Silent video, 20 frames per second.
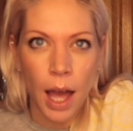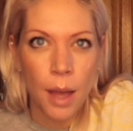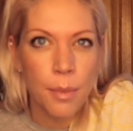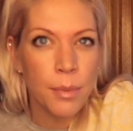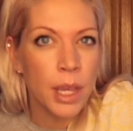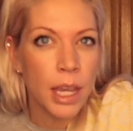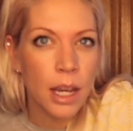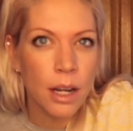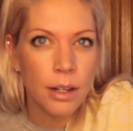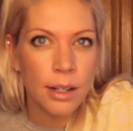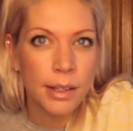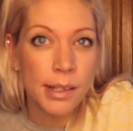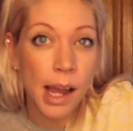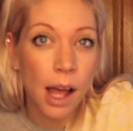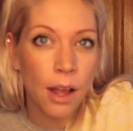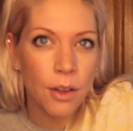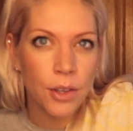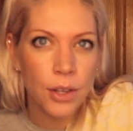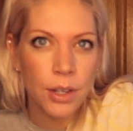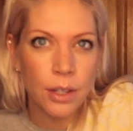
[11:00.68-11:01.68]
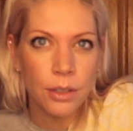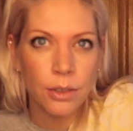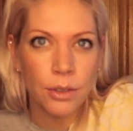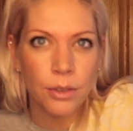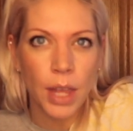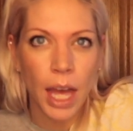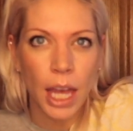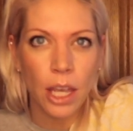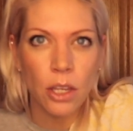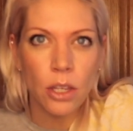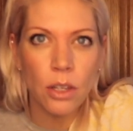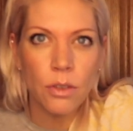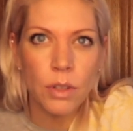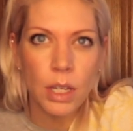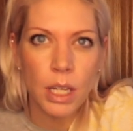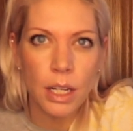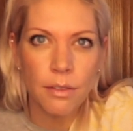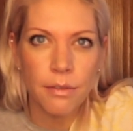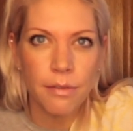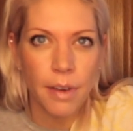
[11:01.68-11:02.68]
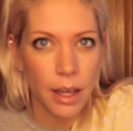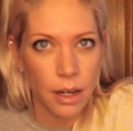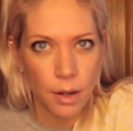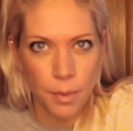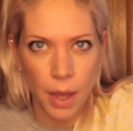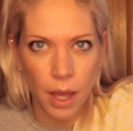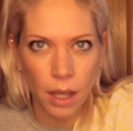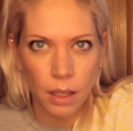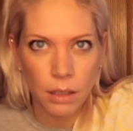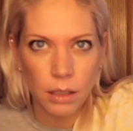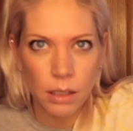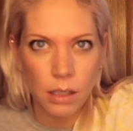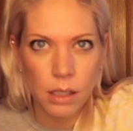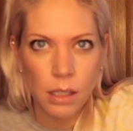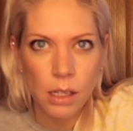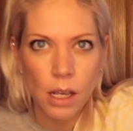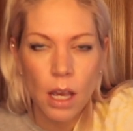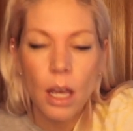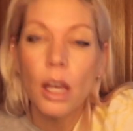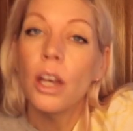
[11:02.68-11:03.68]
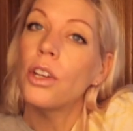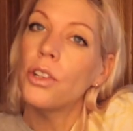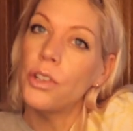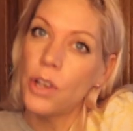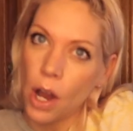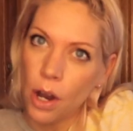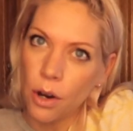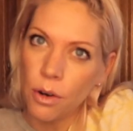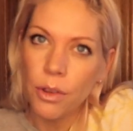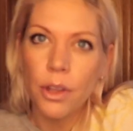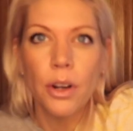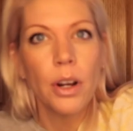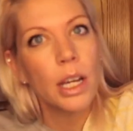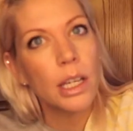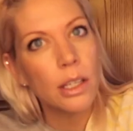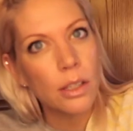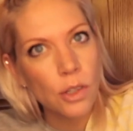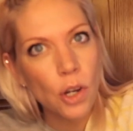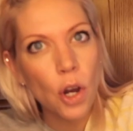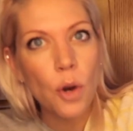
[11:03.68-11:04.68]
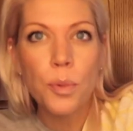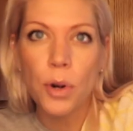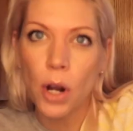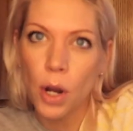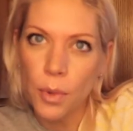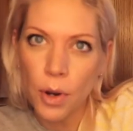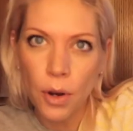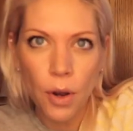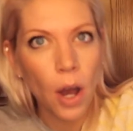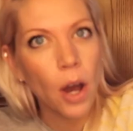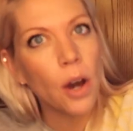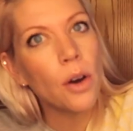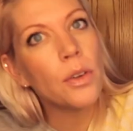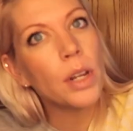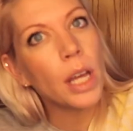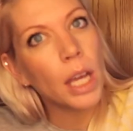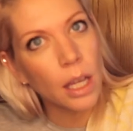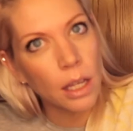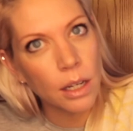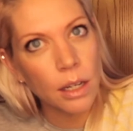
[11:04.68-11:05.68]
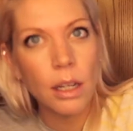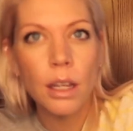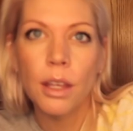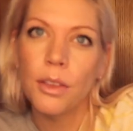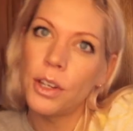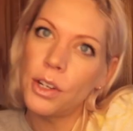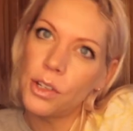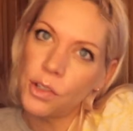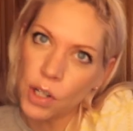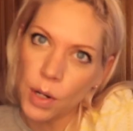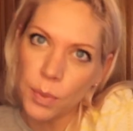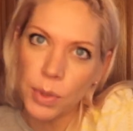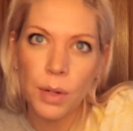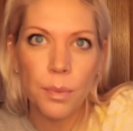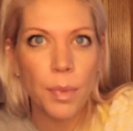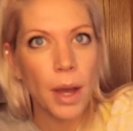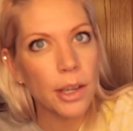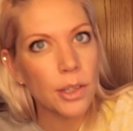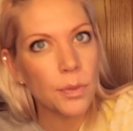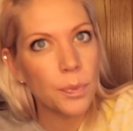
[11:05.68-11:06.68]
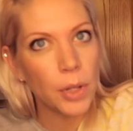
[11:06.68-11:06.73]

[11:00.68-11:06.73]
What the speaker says: I'm here to tell you that you need a Vitamix. No, there is no promo code in the description box